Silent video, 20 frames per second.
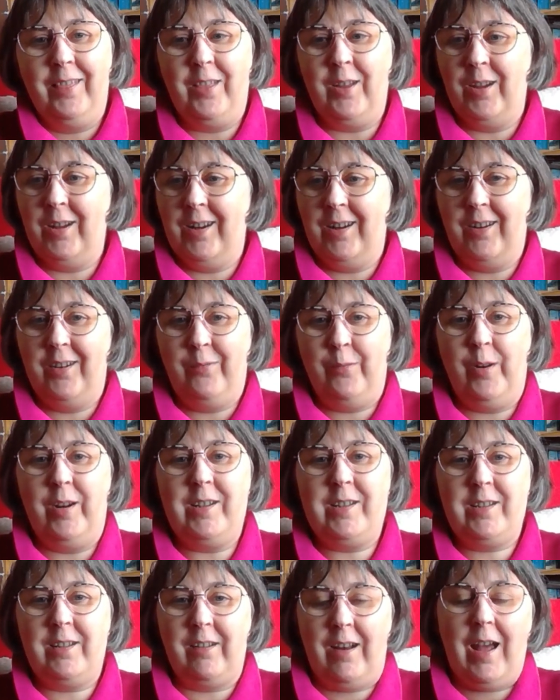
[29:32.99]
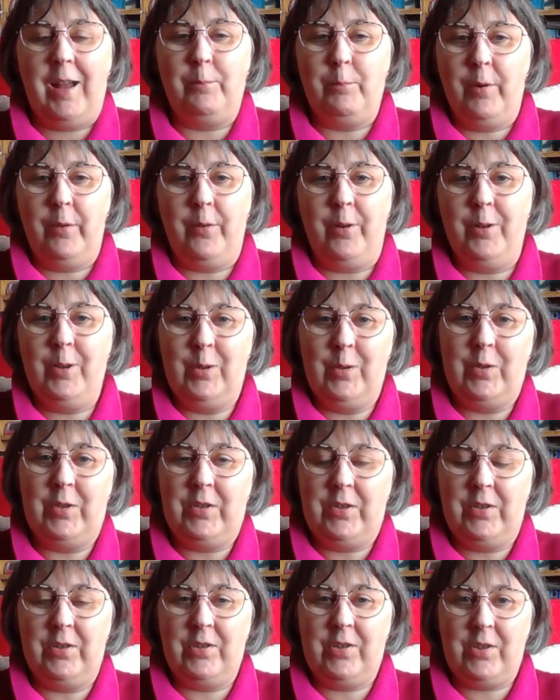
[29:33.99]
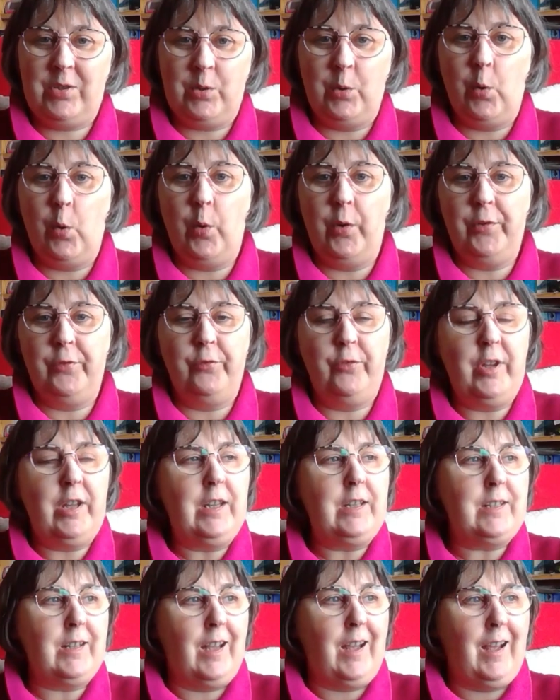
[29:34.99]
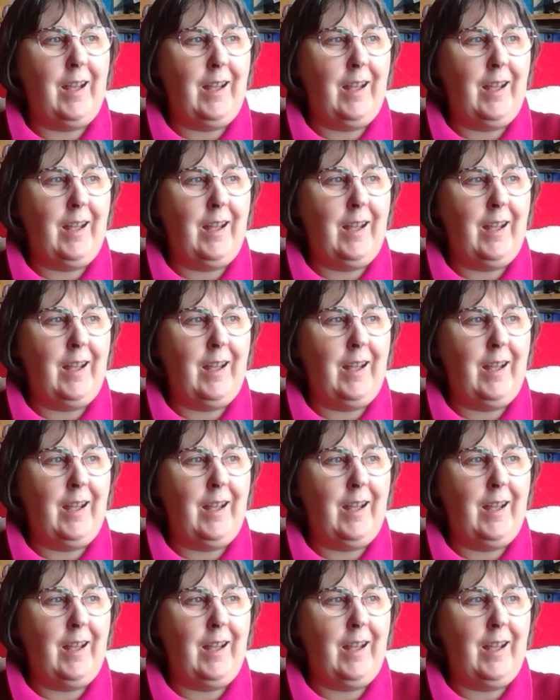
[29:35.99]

where his grandmother used to sew and read.